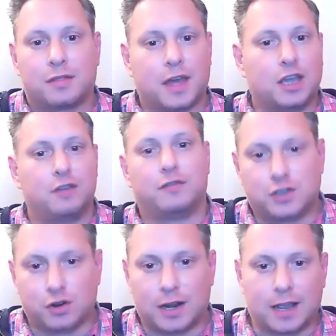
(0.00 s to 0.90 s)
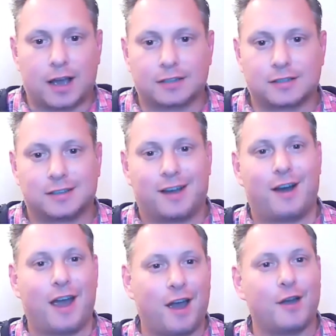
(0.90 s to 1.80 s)
Thank you for joining us.
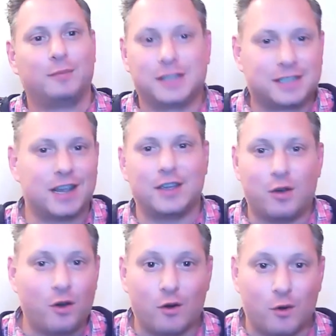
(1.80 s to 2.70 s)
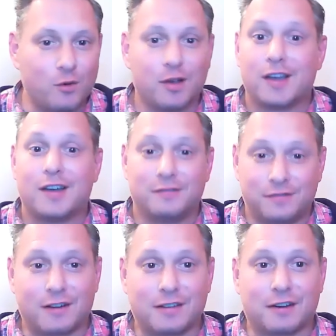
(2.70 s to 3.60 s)
I hope to see you all
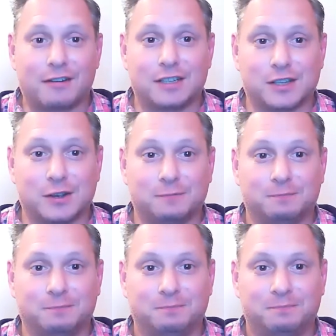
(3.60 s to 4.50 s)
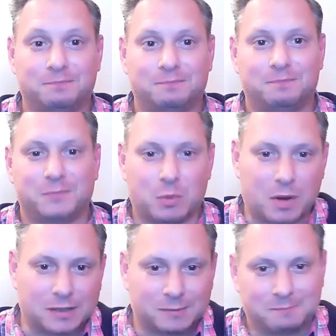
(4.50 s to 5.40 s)
very, very soon. God
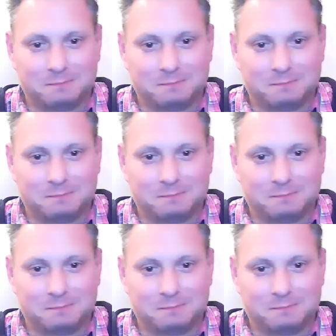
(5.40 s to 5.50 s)
bless.